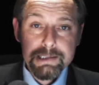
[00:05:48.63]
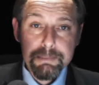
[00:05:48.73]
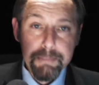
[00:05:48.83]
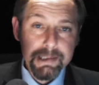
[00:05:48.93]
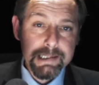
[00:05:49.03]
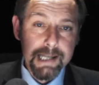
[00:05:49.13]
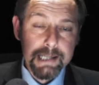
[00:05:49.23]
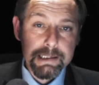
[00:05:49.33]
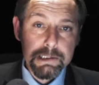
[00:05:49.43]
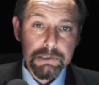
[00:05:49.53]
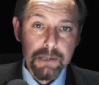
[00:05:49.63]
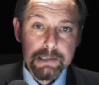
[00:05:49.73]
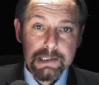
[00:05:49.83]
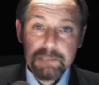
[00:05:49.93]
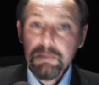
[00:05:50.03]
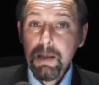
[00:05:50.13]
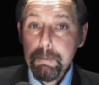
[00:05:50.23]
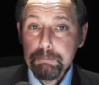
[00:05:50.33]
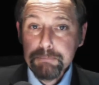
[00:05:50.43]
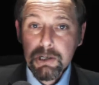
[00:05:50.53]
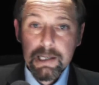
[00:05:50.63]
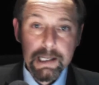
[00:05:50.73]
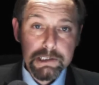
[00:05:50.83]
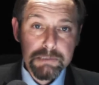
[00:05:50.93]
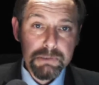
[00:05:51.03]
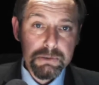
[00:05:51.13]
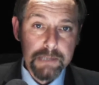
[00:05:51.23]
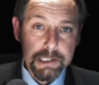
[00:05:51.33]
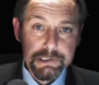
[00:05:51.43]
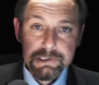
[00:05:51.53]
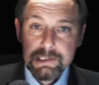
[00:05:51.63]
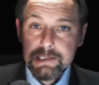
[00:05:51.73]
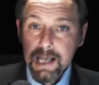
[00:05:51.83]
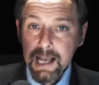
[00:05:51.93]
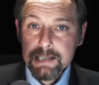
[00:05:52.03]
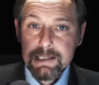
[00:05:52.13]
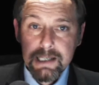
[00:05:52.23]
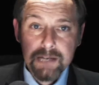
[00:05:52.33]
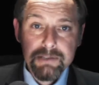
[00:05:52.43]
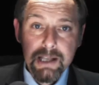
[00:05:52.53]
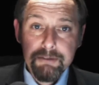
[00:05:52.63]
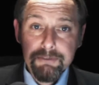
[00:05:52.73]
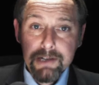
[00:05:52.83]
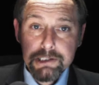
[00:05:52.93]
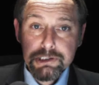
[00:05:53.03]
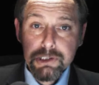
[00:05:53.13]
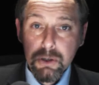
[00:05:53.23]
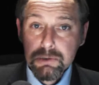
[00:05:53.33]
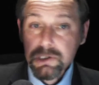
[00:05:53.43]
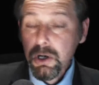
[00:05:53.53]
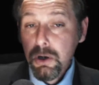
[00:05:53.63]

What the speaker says: to mitigate this crisis by bullying small nations into handing over their fish stocks